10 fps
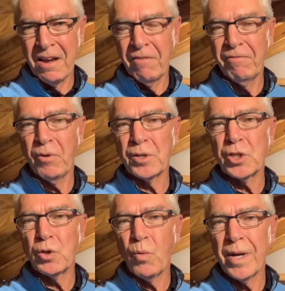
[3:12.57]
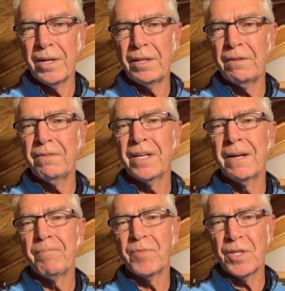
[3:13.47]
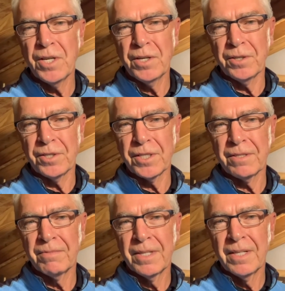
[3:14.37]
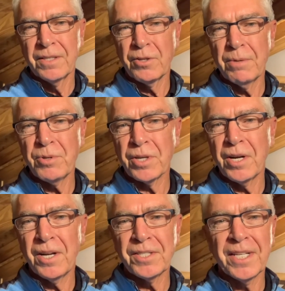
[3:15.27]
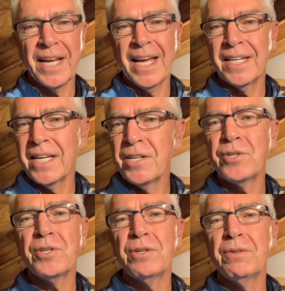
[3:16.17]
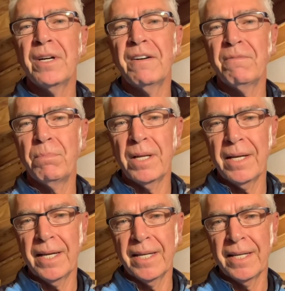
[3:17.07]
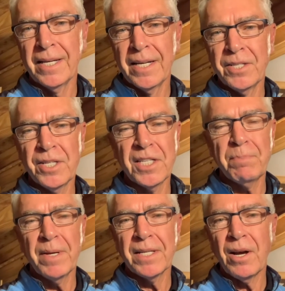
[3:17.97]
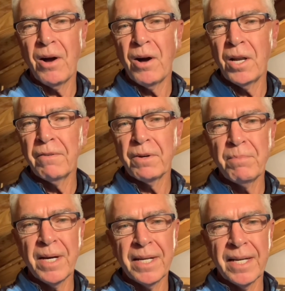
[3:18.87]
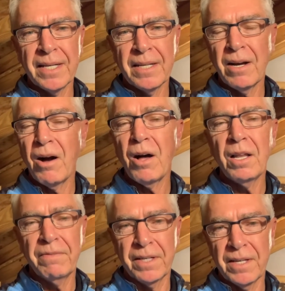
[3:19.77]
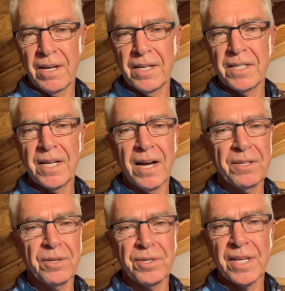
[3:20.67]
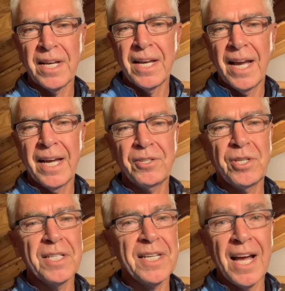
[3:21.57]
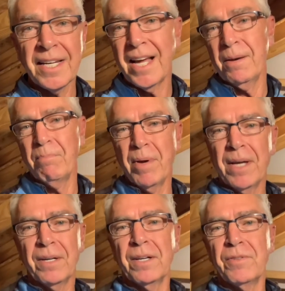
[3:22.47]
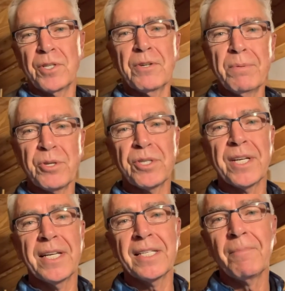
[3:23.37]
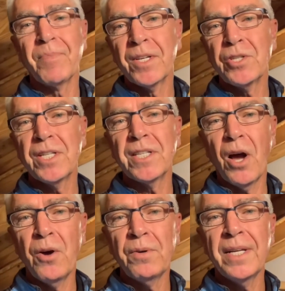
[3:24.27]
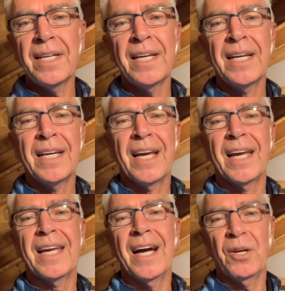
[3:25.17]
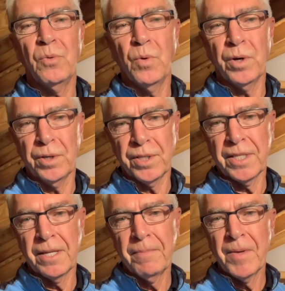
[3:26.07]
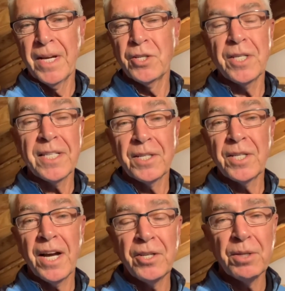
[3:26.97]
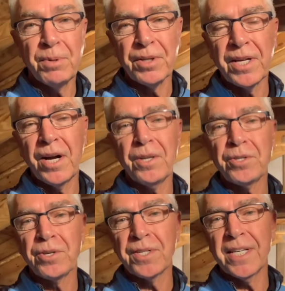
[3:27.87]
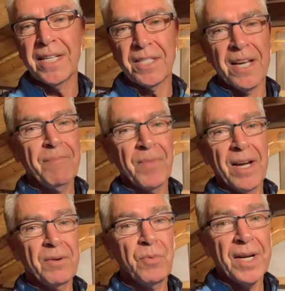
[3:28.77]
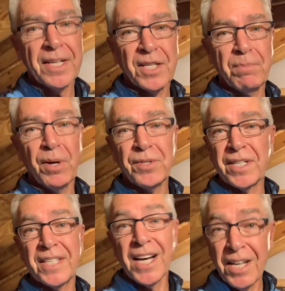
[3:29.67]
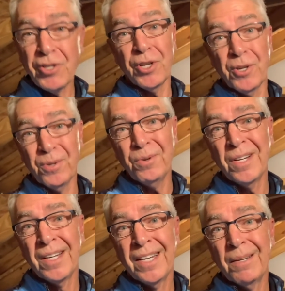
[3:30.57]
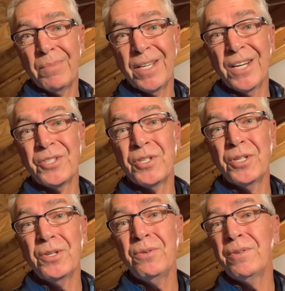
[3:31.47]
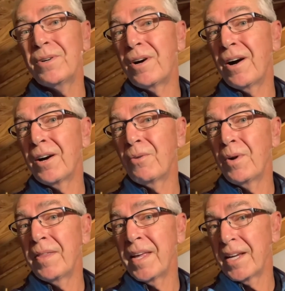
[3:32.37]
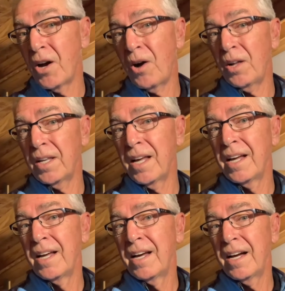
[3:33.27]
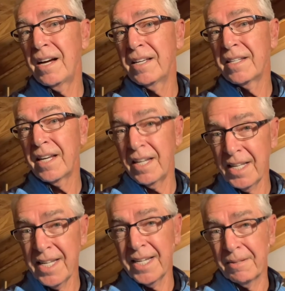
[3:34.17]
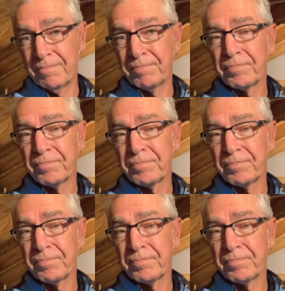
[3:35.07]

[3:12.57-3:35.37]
for 12 years. Scripture calls it an issue of blood. She spent all of her money, all of it, on doctors, and she's not gotten better. The scripture says she's only gotten worse. She's untouchable. The culture says we're not supposed to touch you because you are what they call unclean.